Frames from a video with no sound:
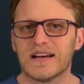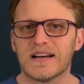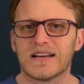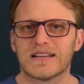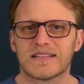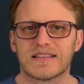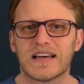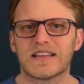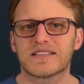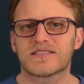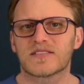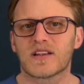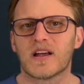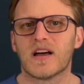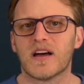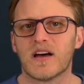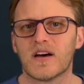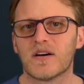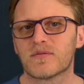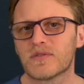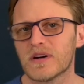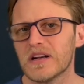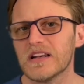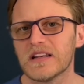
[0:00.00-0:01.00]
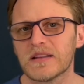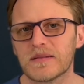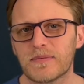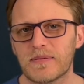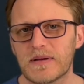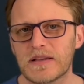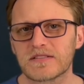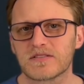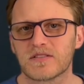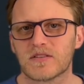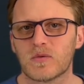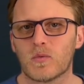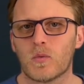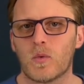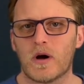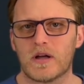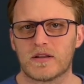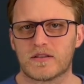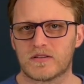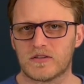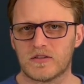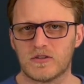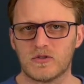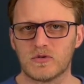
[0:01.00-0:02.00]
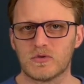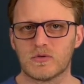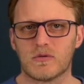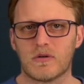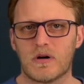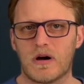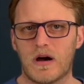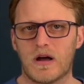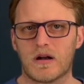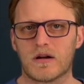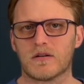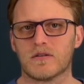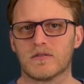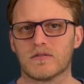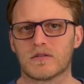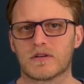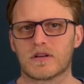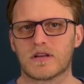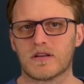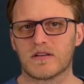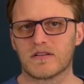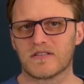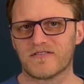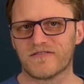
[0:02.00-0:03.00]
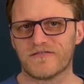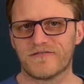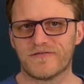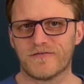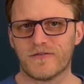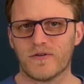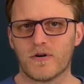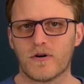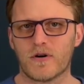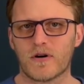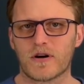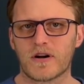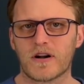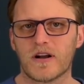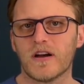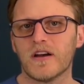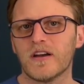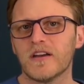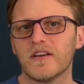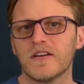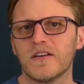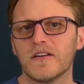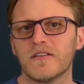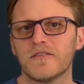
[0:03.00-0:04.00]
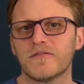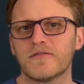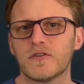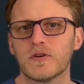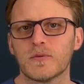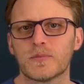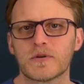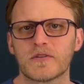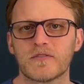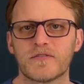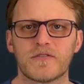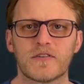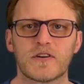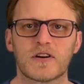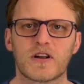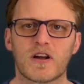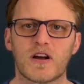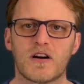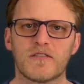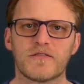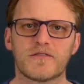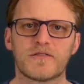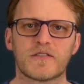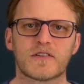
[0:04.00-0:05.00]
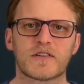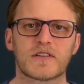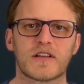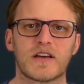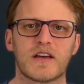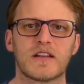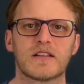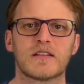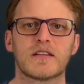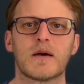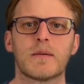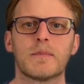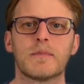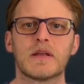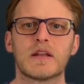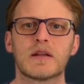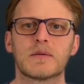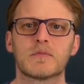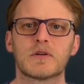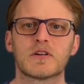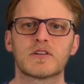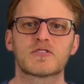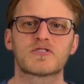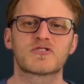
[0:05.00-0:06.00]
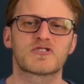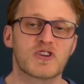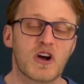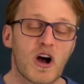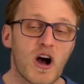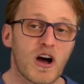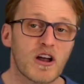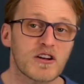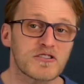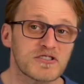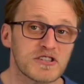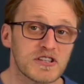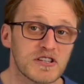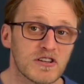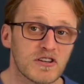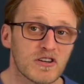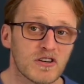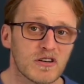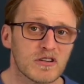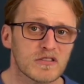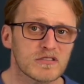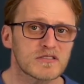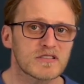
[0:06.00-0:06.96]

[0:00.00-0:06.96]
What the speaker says: That really depends on what you are looking for. If you prefer comfort and minimal charging cost,